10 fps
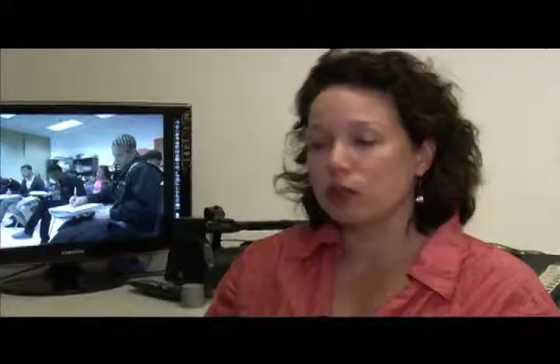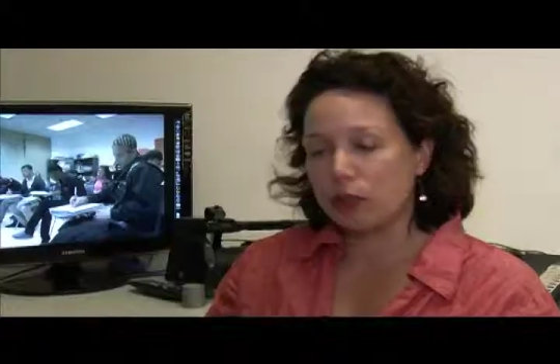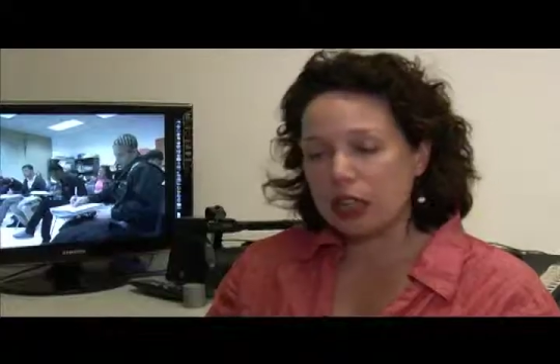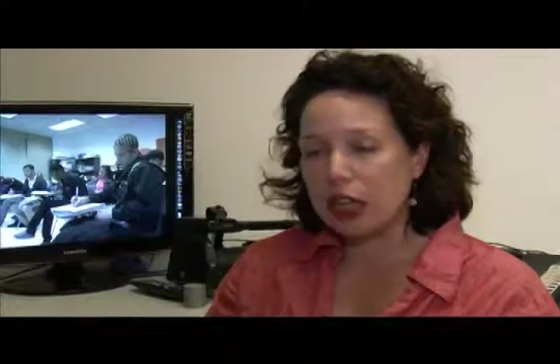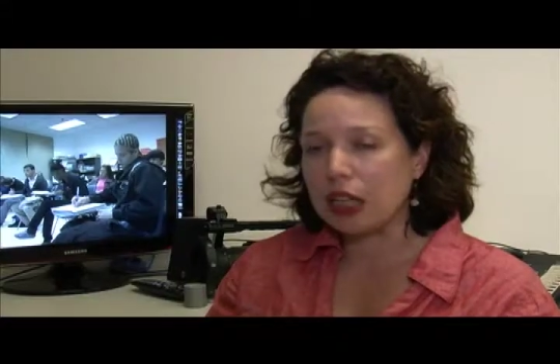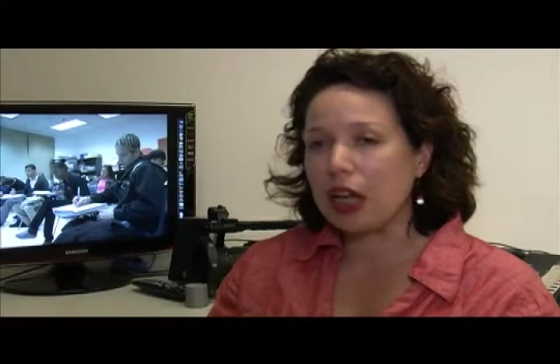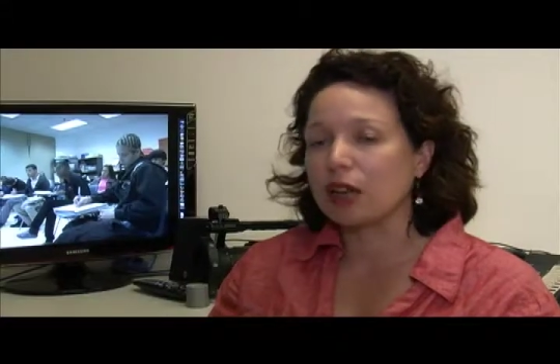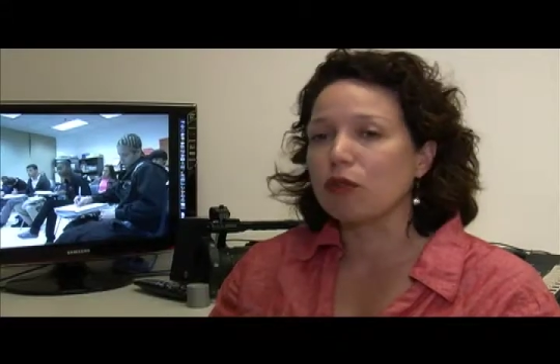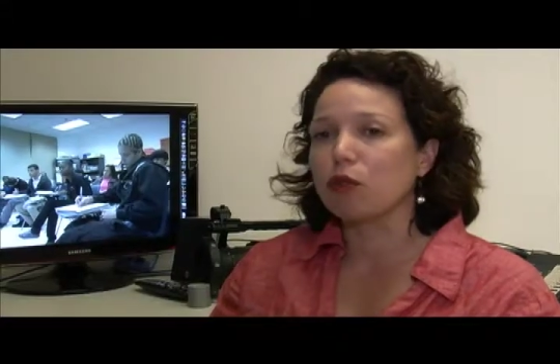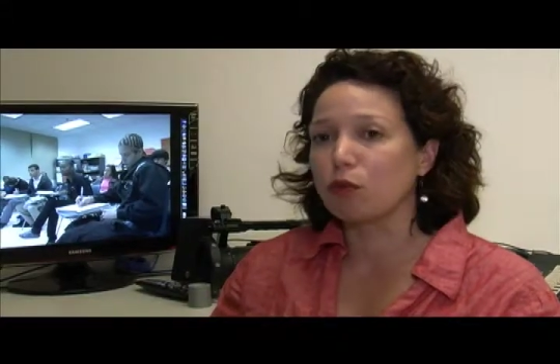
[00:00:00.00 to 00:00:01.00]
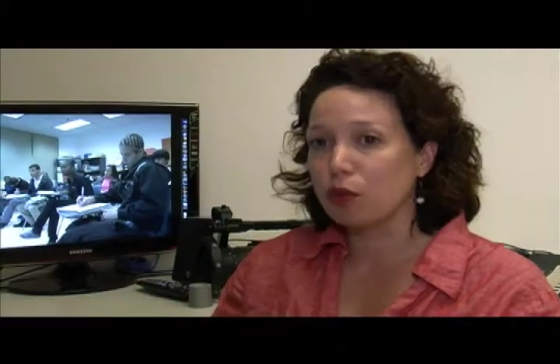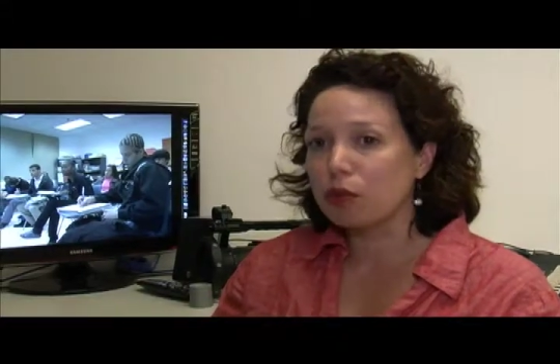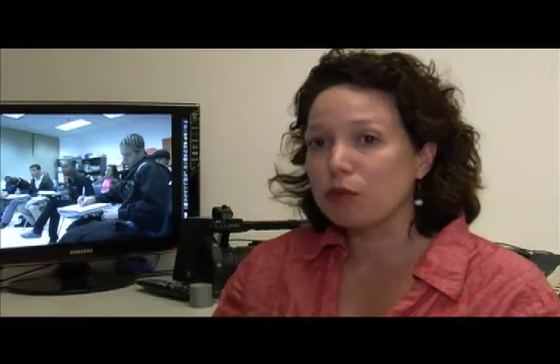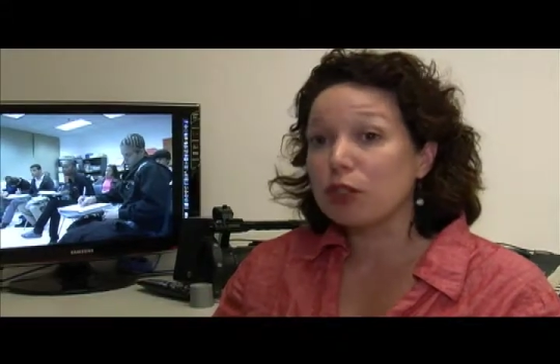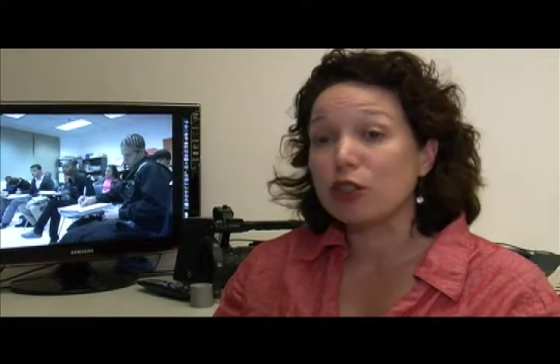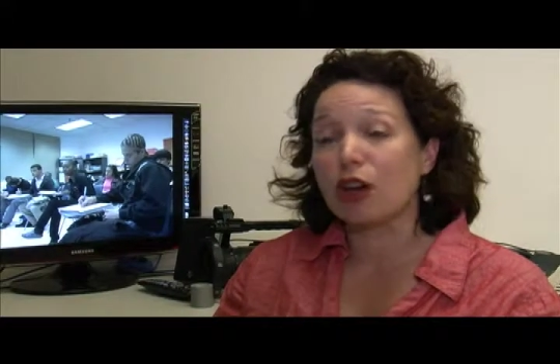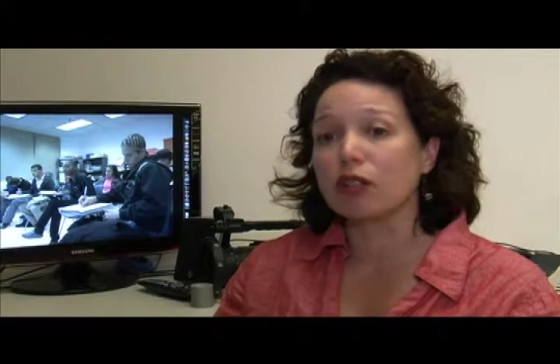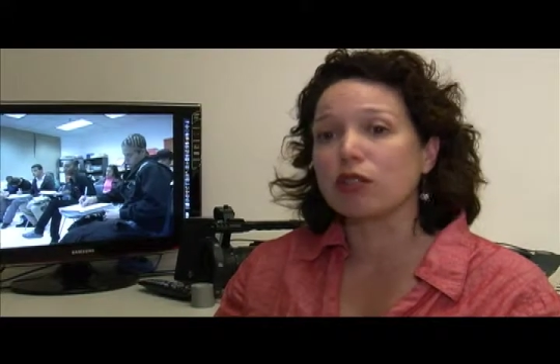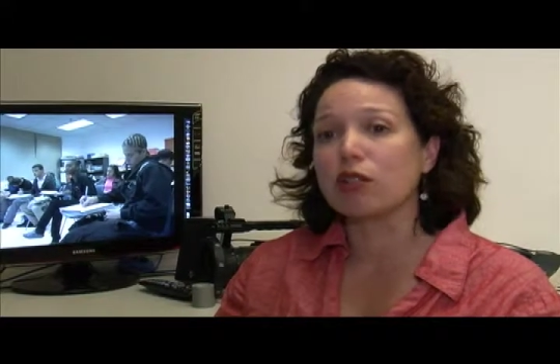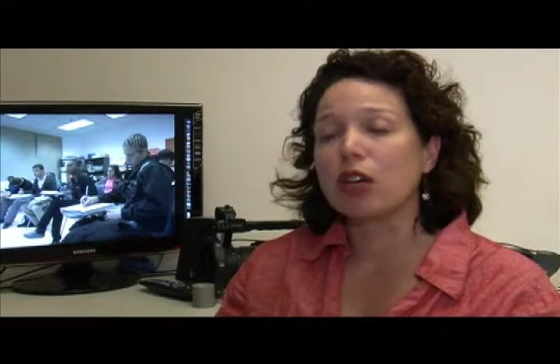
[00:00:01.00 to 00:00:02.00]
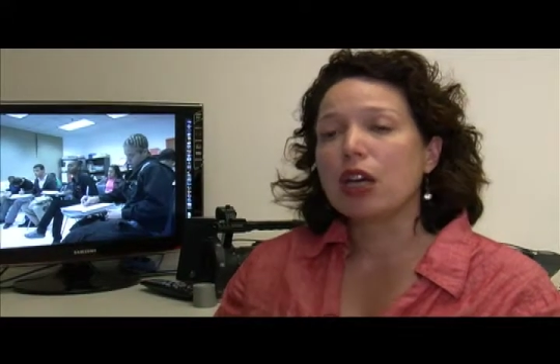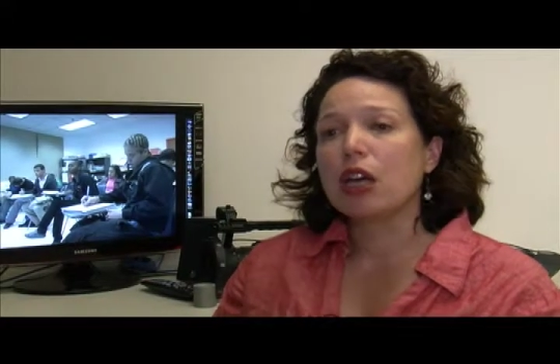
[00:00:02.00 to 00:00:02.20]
be taken out of the room and talked to.